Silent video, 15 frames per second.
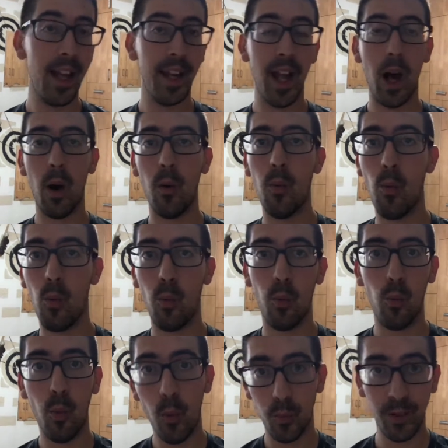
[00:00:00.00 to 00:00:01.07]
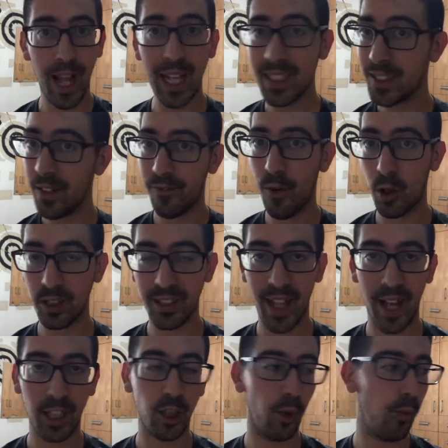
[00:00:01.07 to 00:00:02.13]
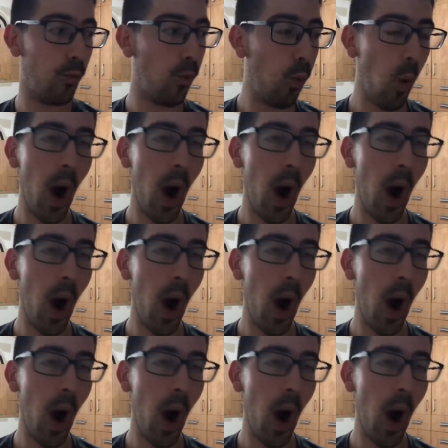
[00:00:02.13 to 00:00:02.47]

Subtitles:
Now, that's the first action.